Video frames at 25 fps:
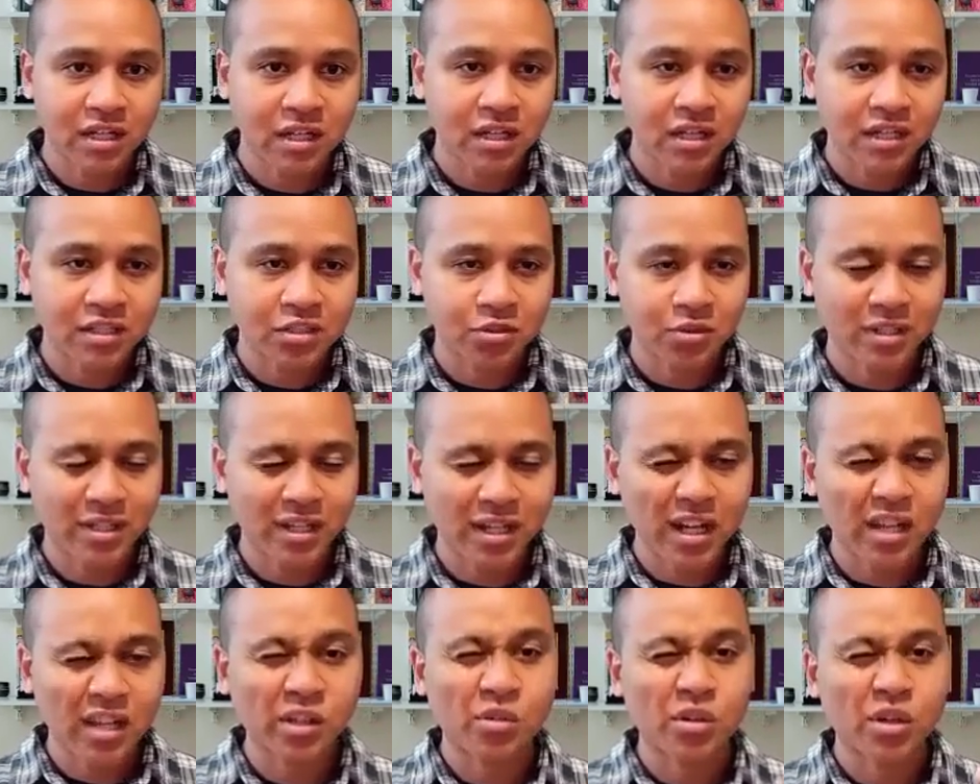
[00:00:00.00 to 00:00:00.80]
So it can
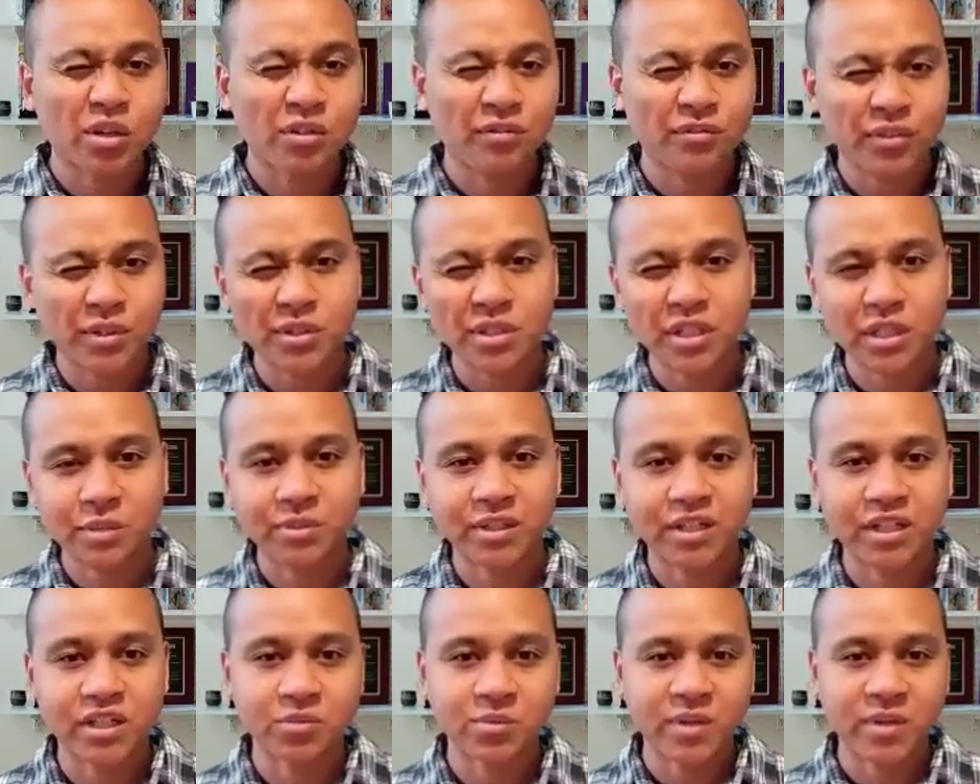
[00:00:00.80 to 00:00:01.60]
get a little confusing
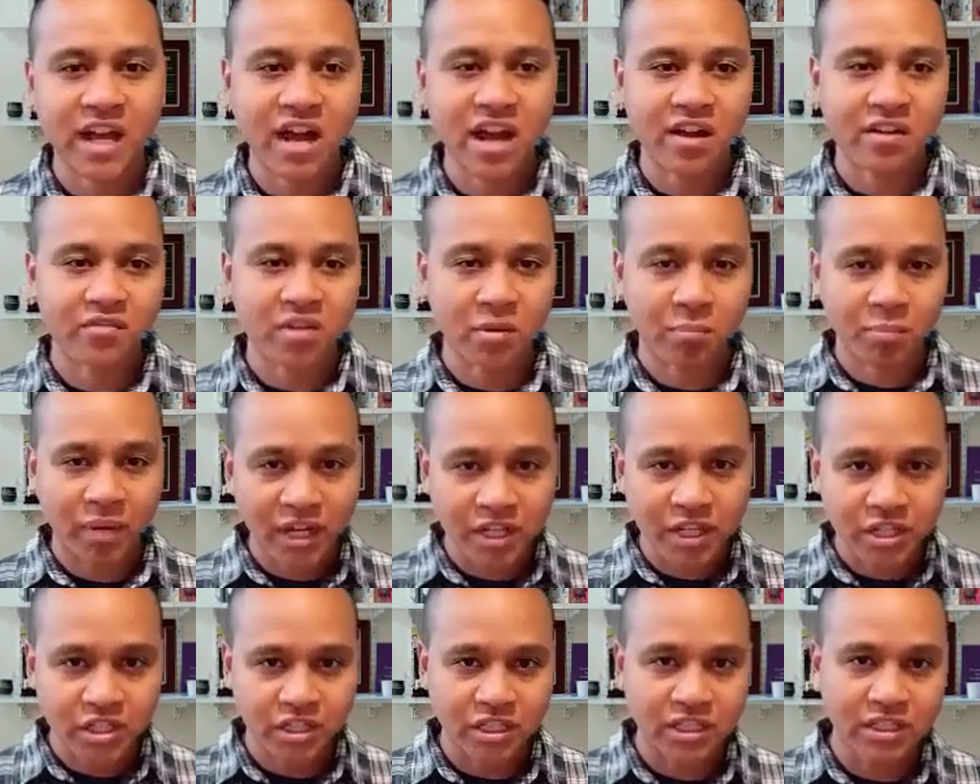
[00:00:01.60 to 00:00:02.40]
because we have a
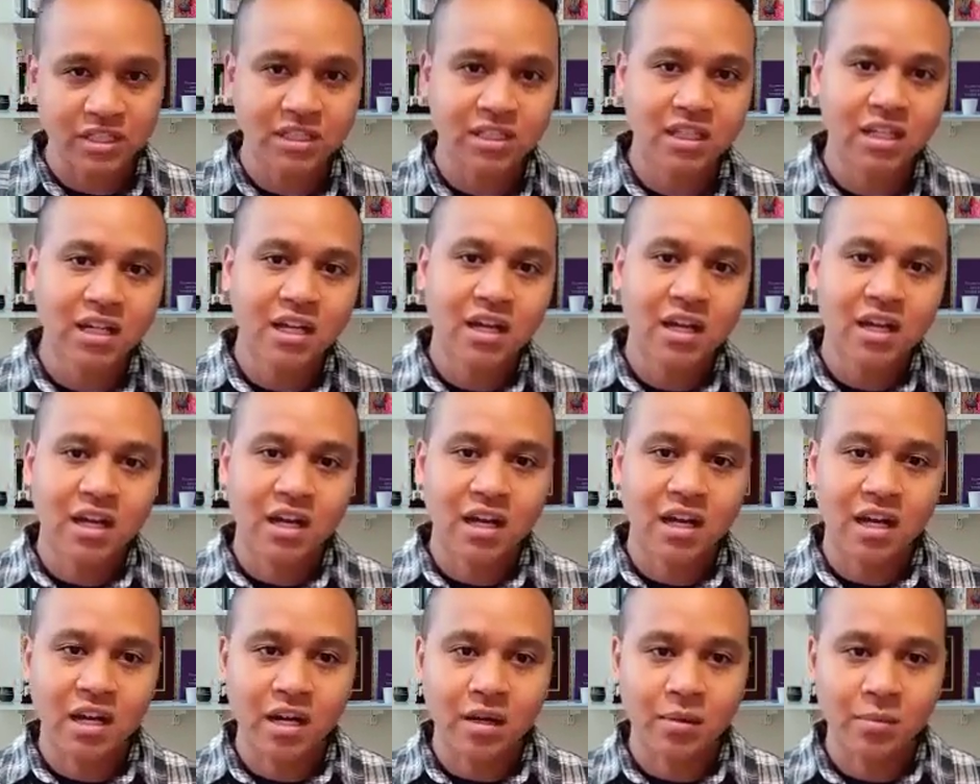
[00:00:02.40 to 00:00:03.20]
patient
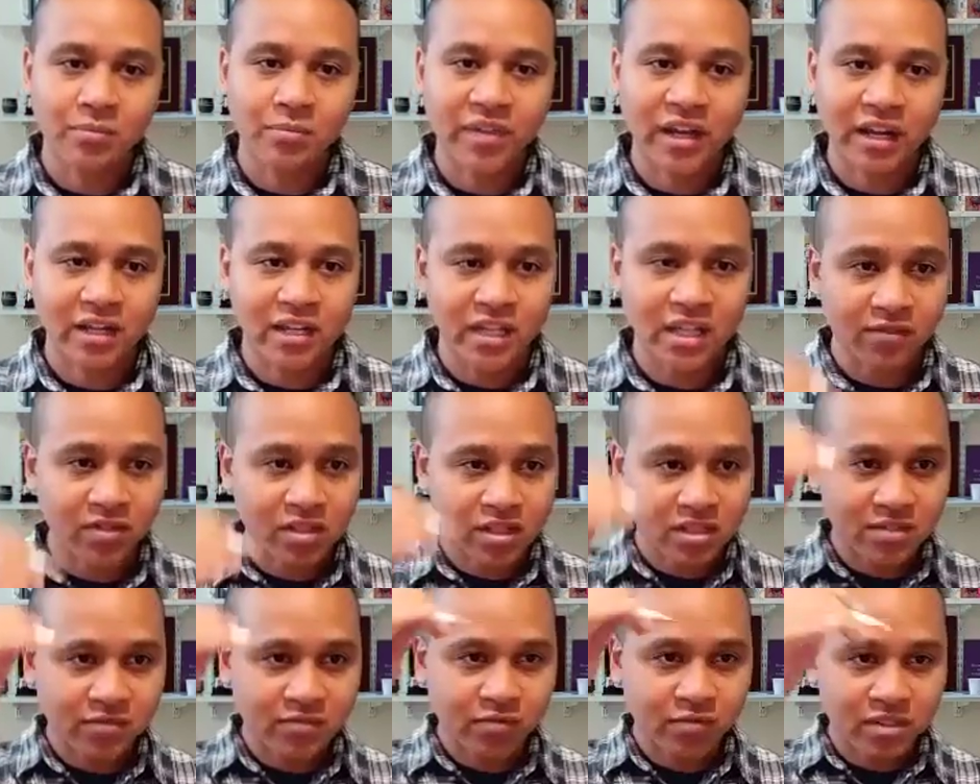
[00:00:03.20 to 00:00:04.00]
that can give
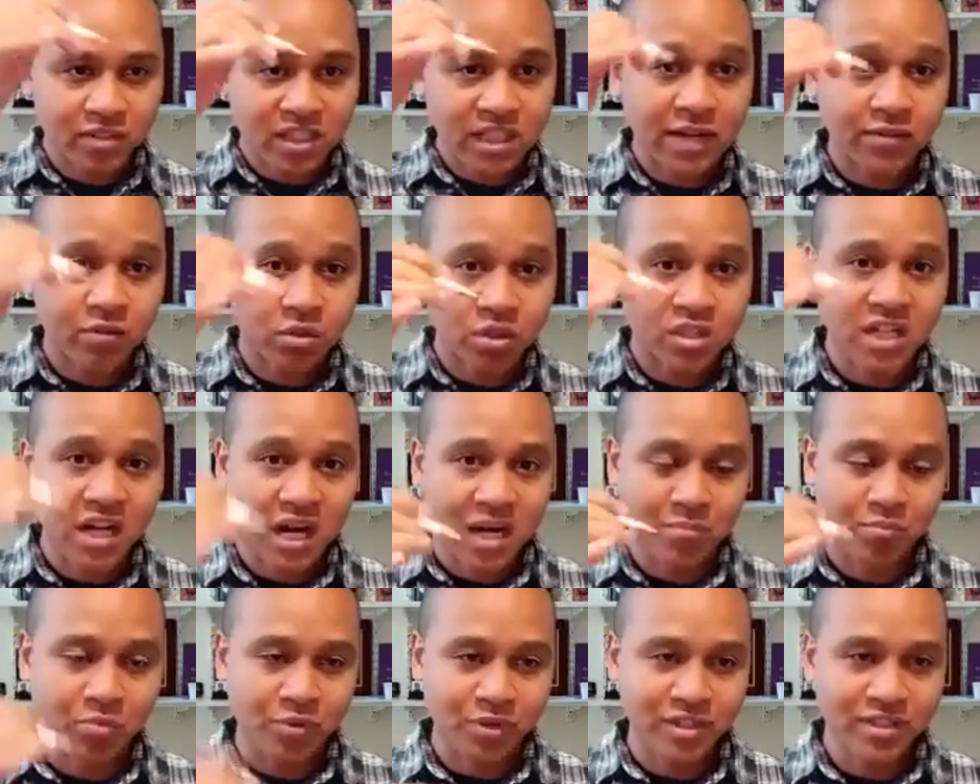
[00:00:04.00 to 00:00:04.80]
us several
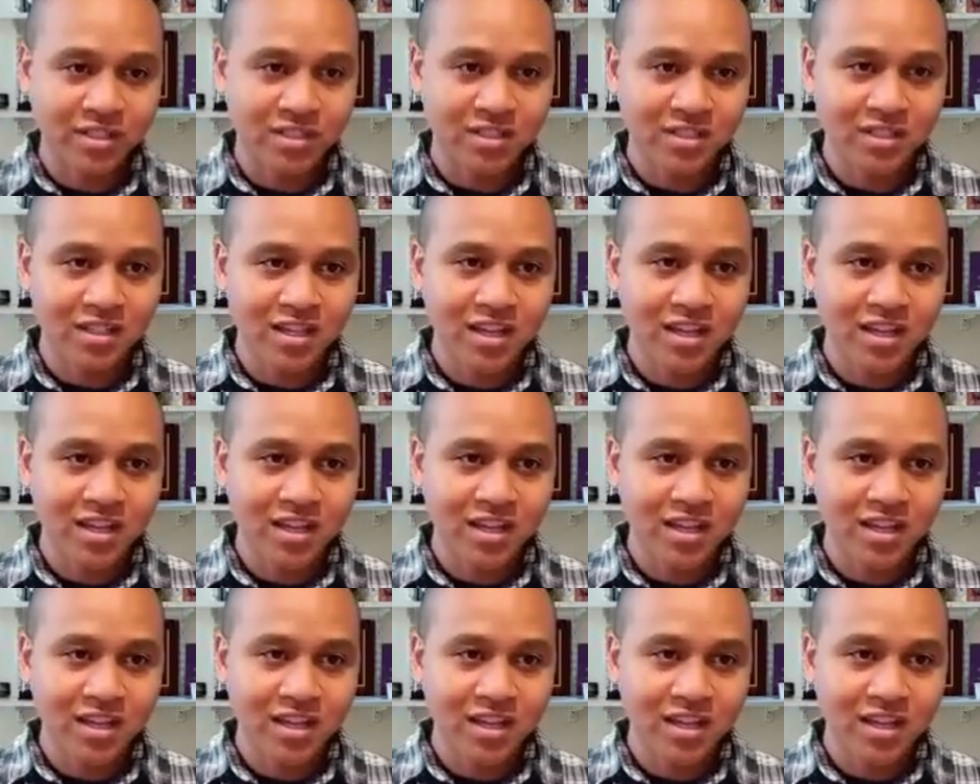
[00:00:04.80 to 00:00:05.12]
time points.